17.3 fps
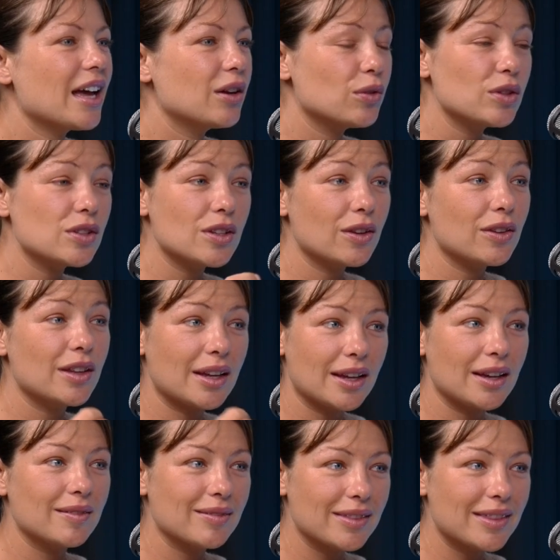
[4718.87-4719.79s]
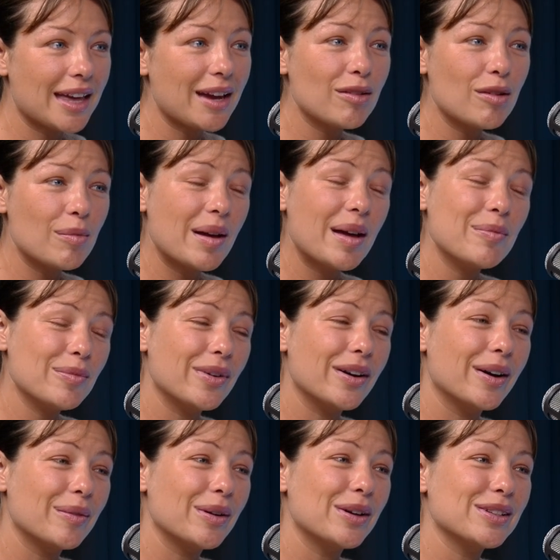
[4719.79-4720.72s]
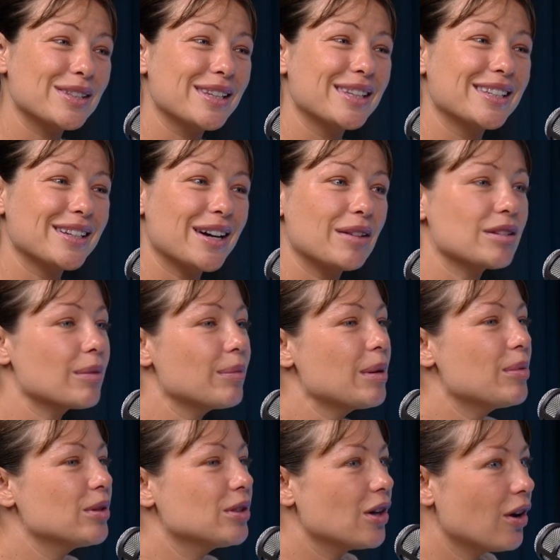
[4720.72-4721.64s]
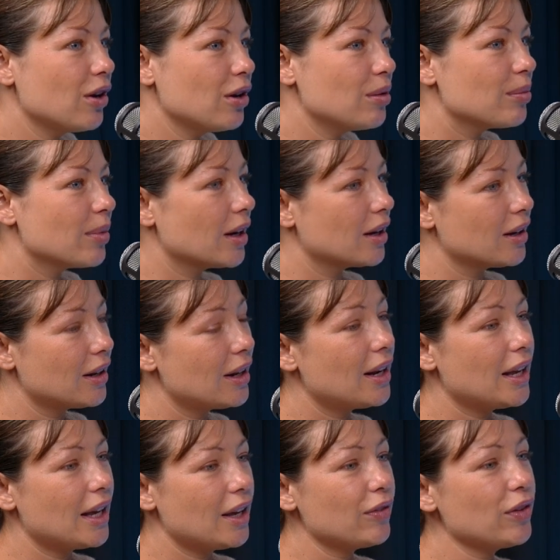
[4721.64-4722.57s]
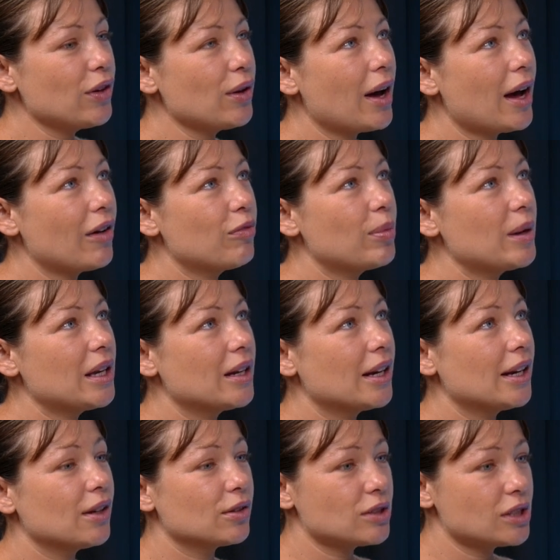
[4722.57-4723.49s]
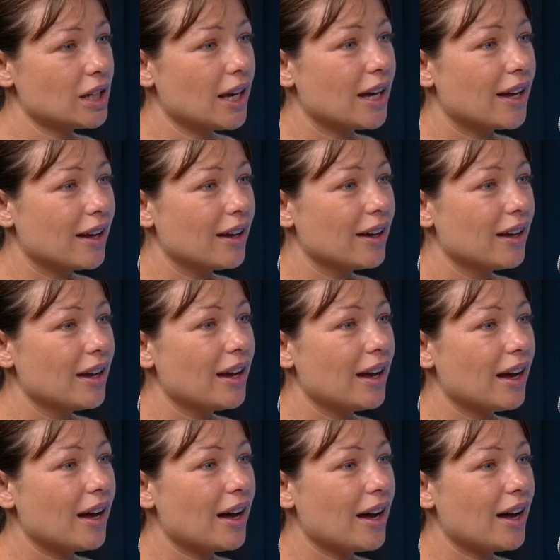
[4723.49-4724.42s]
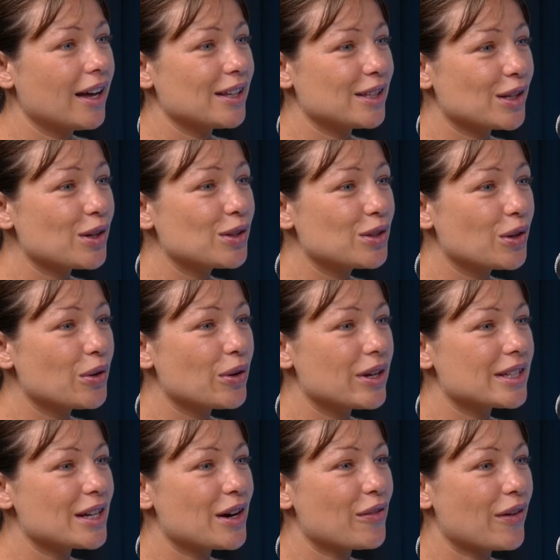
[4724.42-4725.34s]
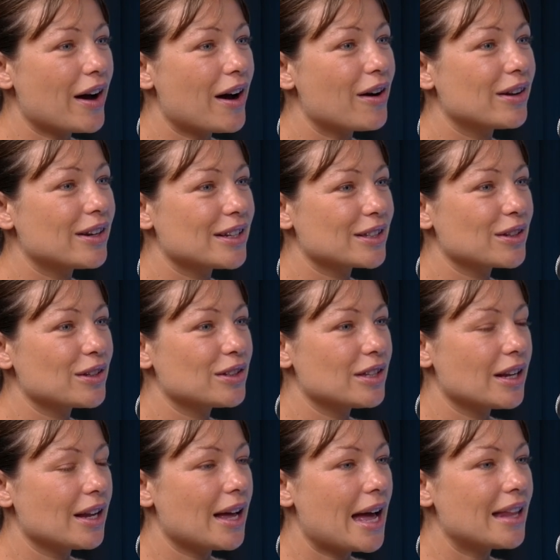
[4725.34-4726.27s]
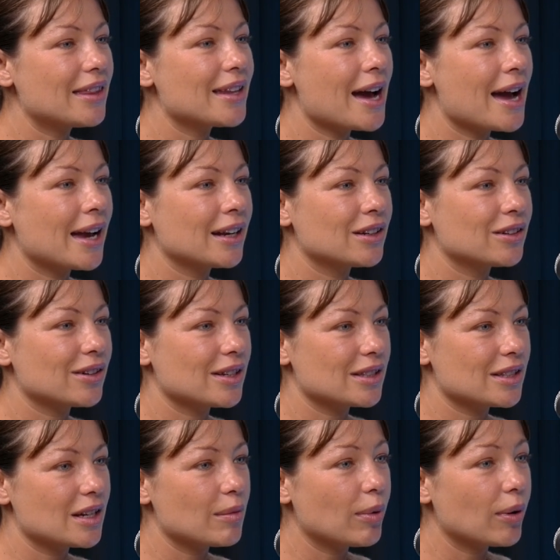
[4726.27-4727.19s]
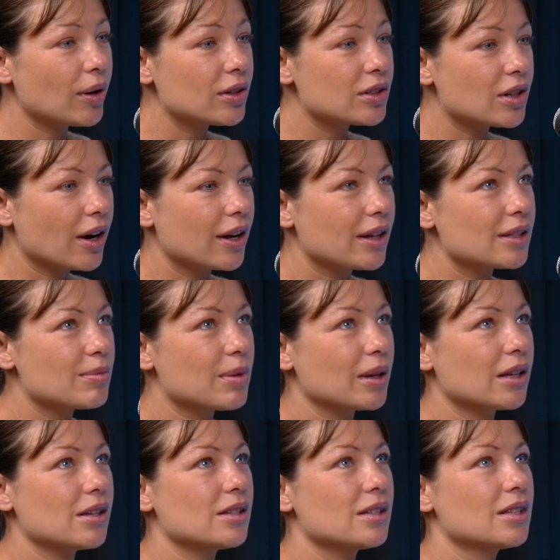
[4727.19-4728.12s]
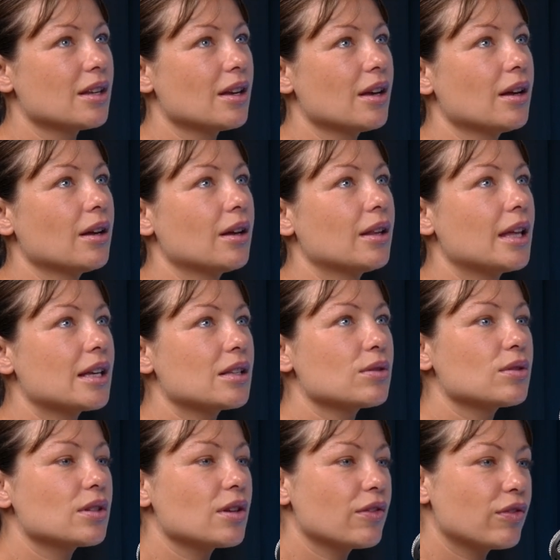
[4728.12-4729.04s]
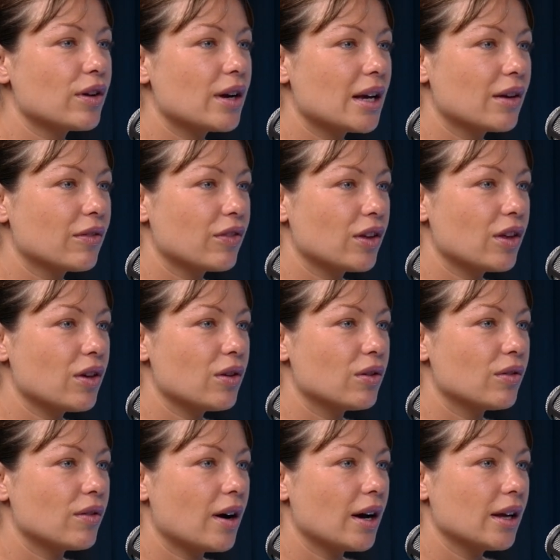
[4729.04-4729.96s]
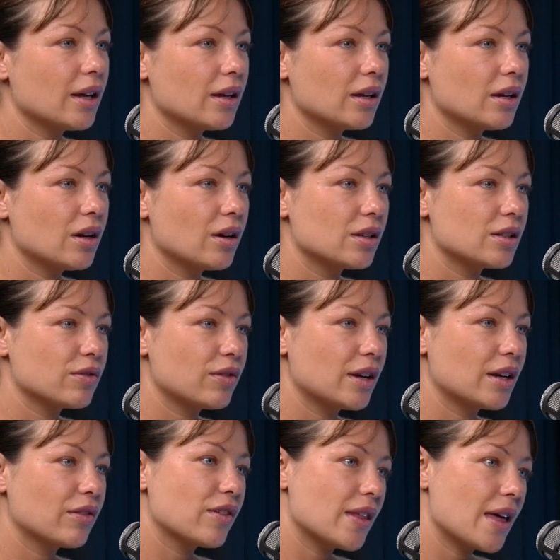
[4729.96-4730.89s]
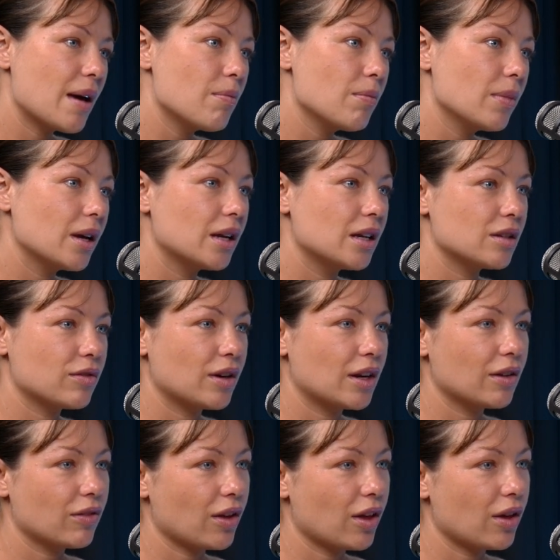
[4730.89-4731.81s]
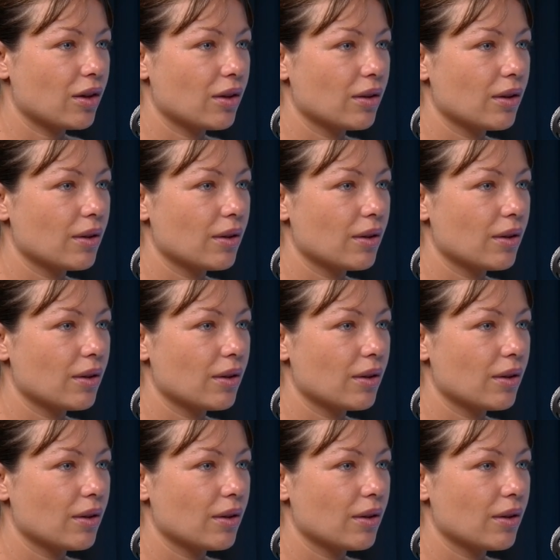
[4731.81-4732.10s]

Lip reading: Yeah, and also they remember most of the time. Some people don't, but if you have been a little shit, it's good to call yourself out, and it's good to end that ignorance and apologize, because that's also freeing for you, right? It's freeing for them and it's freeing for you.